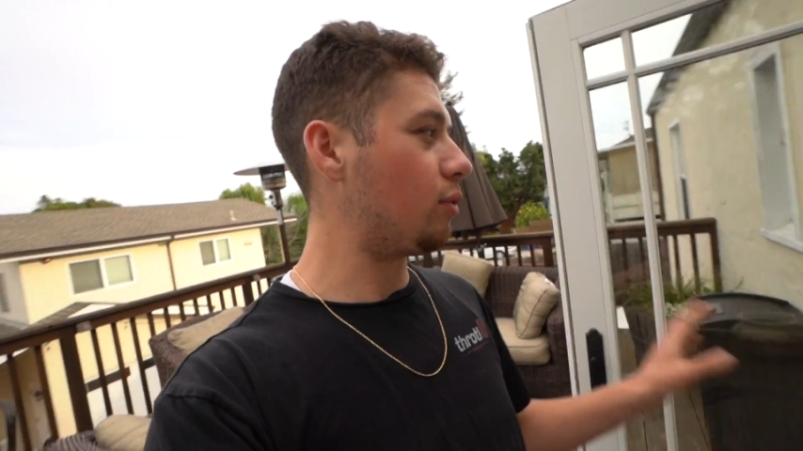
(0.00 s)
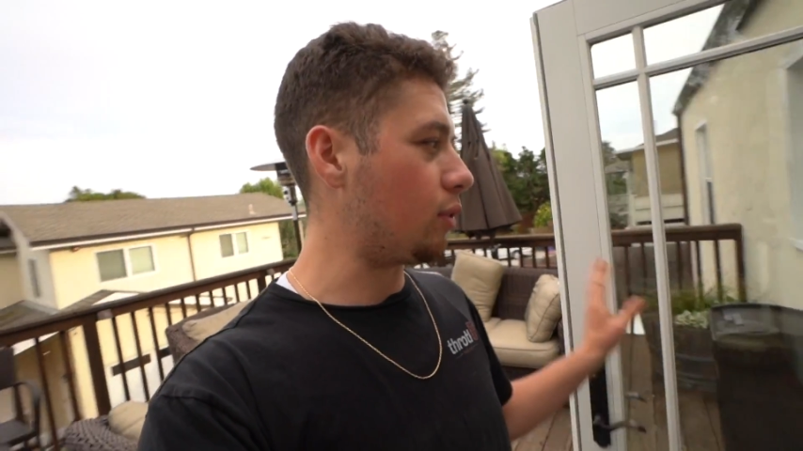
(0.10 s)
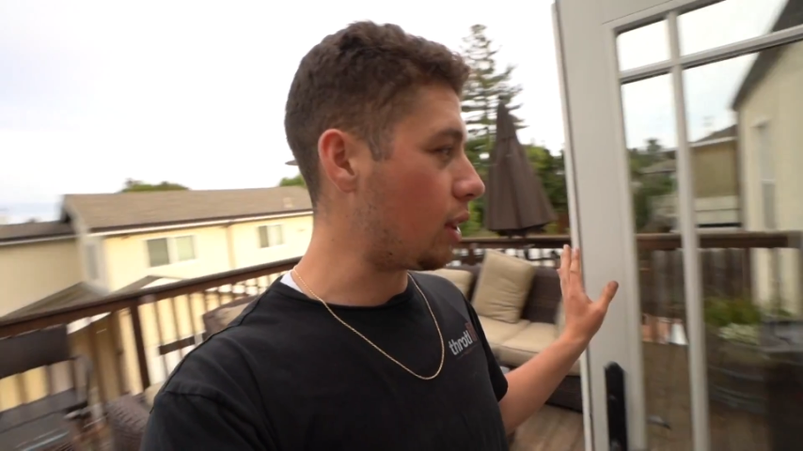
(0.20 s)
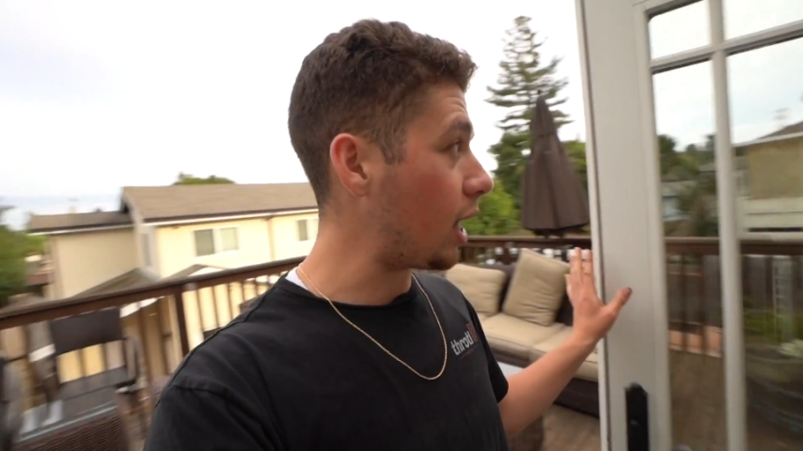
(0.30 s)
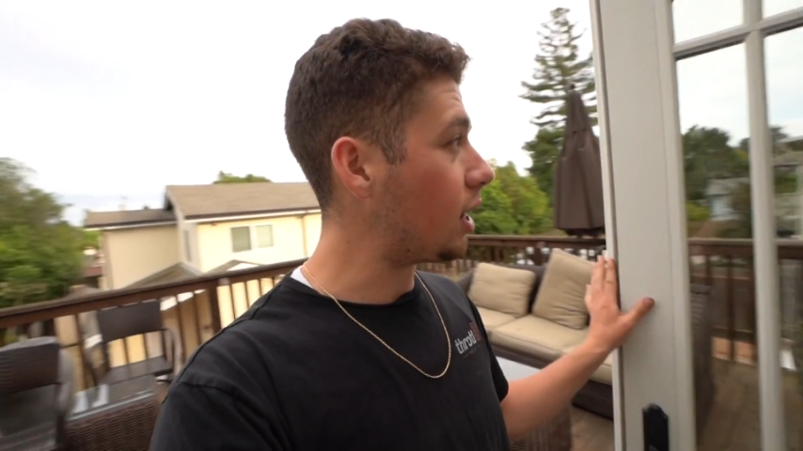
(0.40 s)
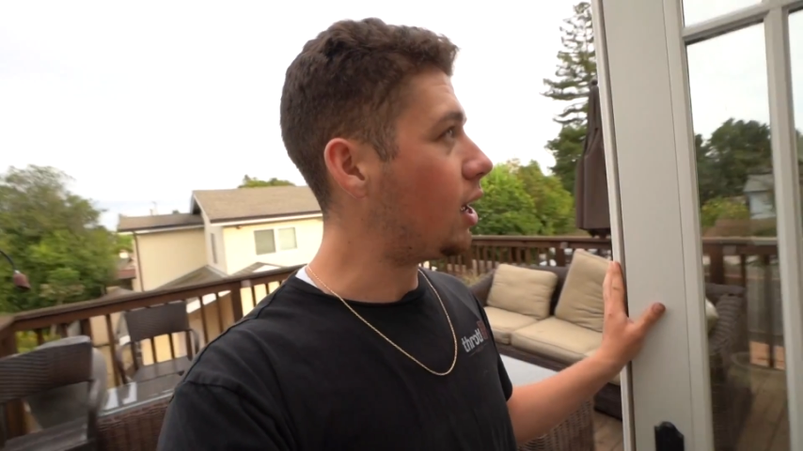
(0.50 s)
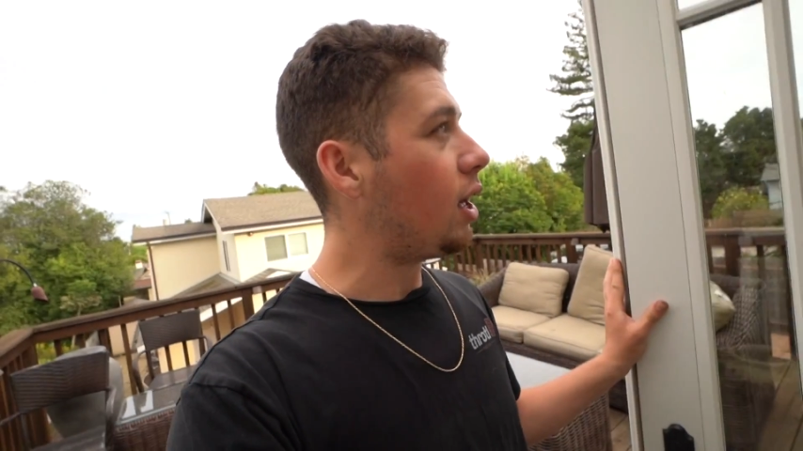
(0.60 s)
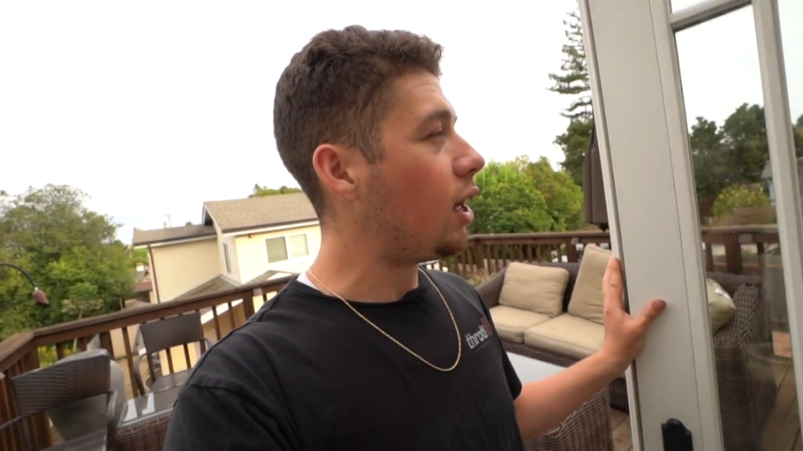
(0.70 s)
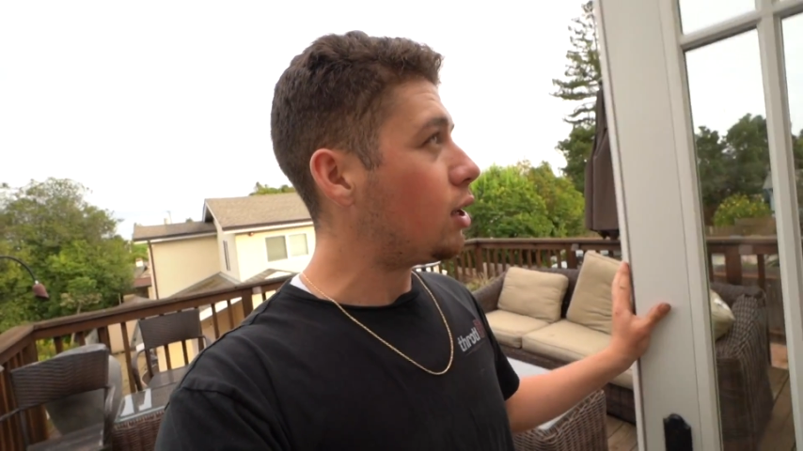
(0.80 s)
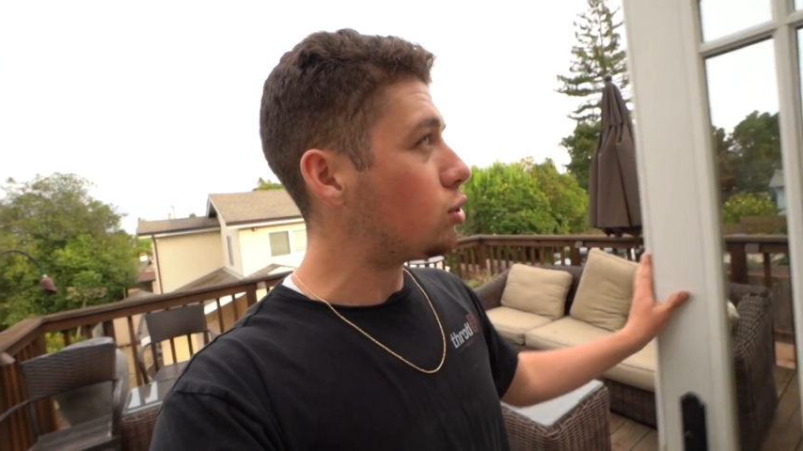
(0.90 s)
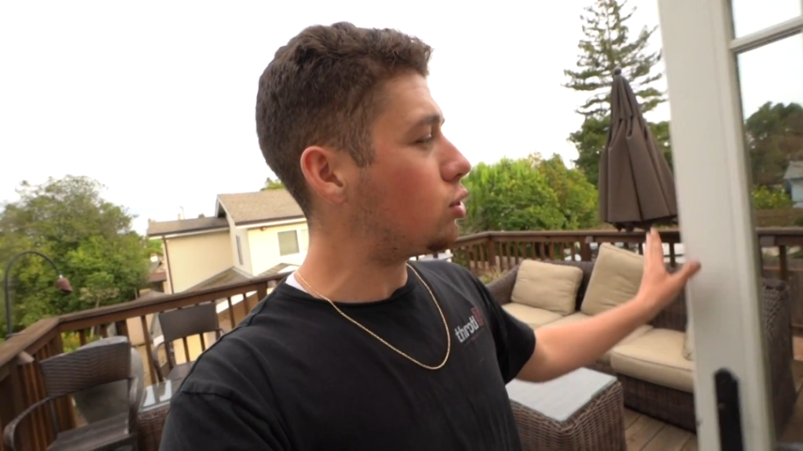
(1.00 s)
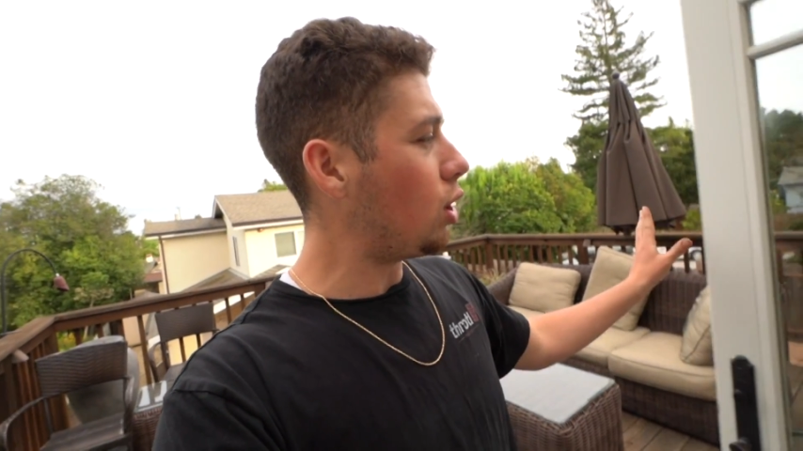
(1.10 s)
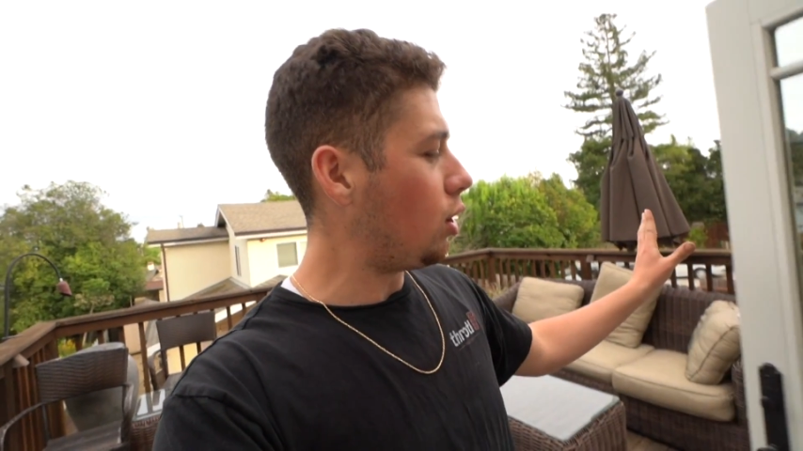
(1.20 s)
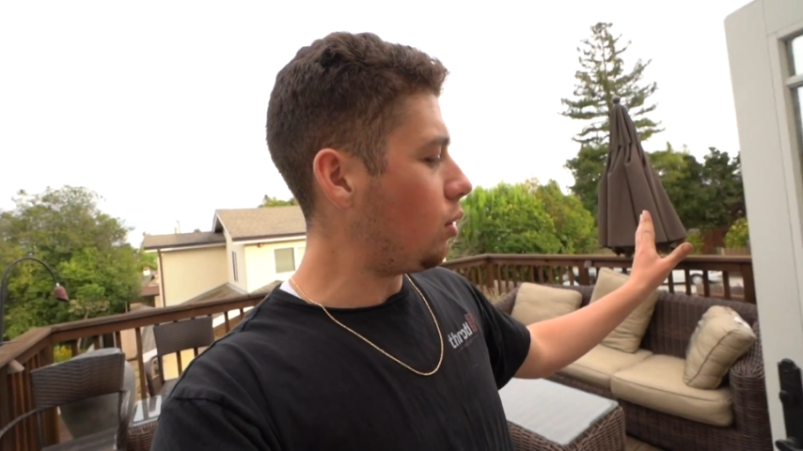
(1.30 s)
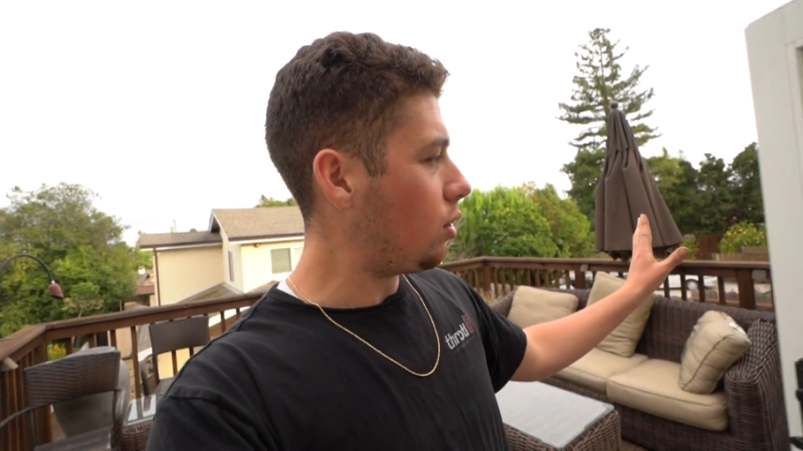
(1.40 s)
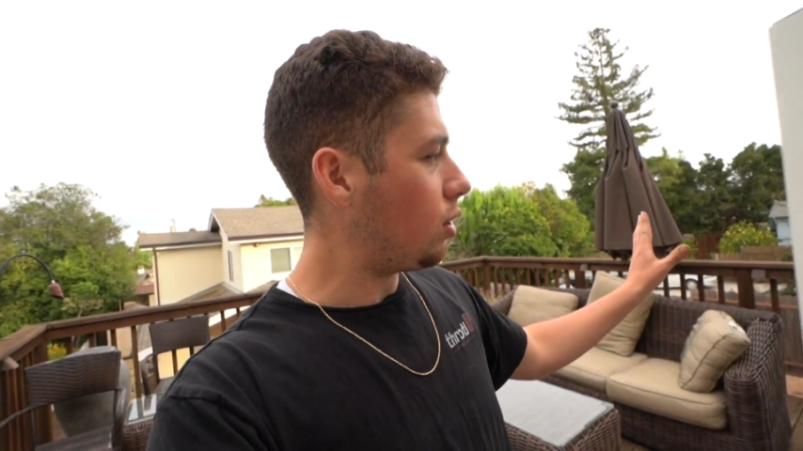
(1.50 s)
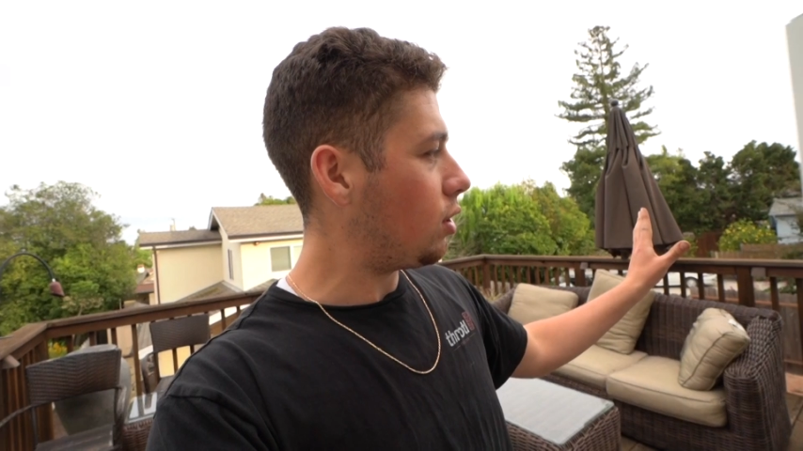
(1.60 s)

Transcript: for that. So,